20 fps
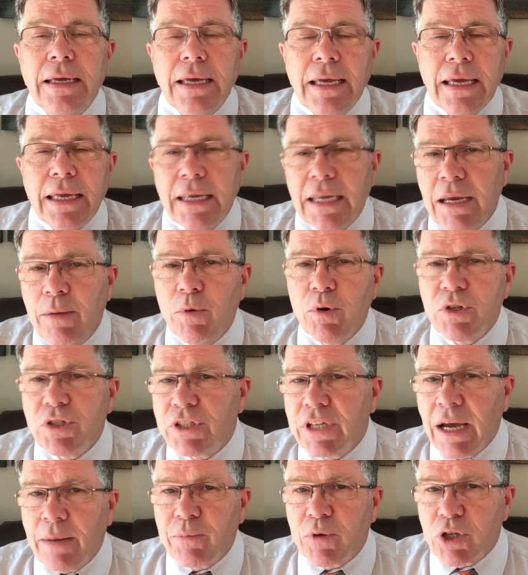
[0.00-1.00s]
In Hebrews
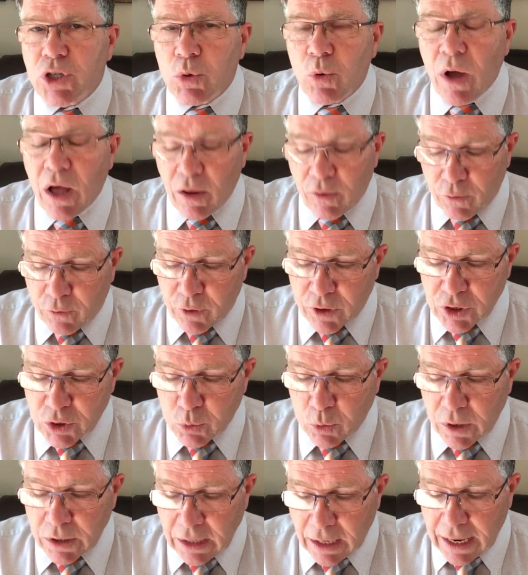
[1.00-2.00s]
chapter 12, verse
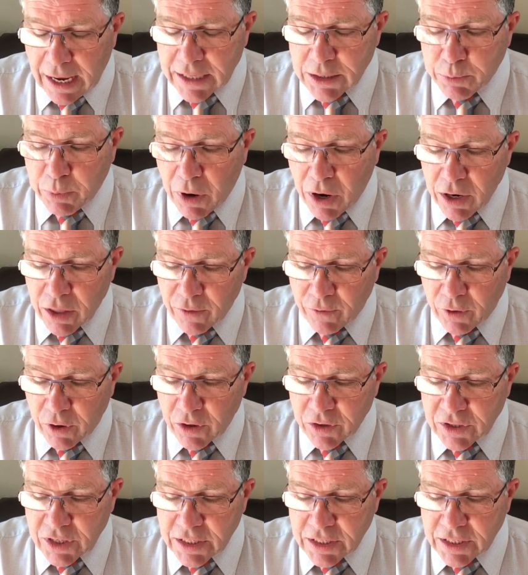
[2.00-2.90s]
1, the last part of the verse,